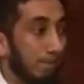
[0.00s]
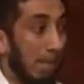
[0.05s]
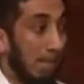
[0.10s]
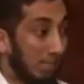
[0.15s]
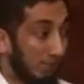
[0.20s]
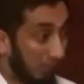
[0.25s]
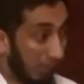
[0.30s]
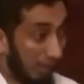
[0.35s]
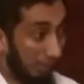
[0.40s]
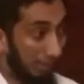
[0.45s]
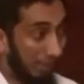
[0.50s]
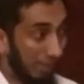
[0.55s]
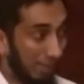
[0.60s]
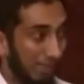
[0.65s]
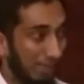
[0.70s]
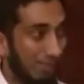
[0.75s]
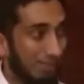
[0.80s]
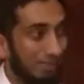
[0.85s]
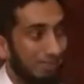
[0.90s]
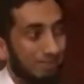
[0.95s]
As
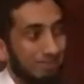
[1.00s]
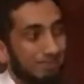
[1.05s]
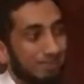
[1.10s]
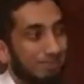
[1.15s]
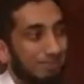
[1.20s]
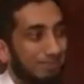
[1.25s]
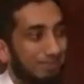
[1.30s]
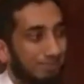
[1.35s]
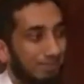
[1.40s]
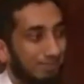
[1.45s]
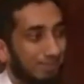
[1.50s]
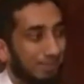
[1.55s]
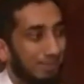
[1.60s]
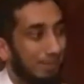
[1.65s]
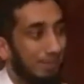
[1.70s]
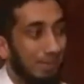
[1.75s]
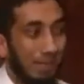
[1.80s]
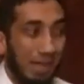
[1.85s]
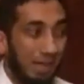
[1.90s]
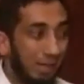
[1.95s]
families.
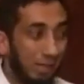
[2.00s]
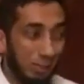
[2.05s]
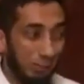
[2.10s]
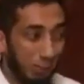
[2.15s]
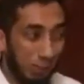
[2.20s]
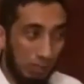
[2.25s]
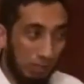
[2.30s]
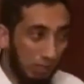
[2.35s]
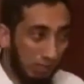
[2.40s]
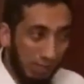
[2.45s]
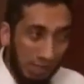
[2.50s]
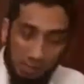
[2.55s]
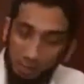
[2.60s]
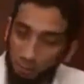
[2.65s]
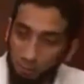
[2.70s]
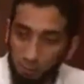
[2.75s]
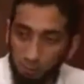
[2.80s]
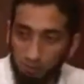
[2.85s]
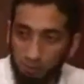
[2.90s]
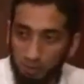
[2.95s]
Not in speeches, not
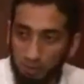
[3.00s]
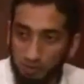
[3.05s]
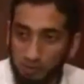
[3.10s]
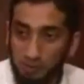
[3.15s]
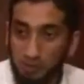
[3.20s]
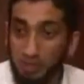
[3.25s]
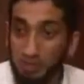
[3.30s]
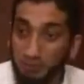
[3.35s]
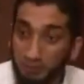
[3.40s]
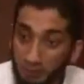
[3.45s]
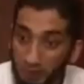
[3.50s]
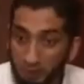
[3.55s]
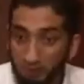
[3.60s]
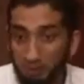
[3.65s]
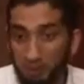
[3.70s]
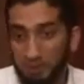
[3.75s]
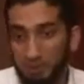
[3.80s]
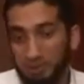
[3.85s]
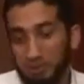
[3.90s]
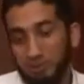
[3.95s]
in khutbas, as
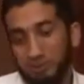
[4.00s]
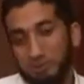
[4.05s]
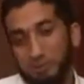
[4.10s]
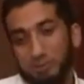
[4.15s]
families.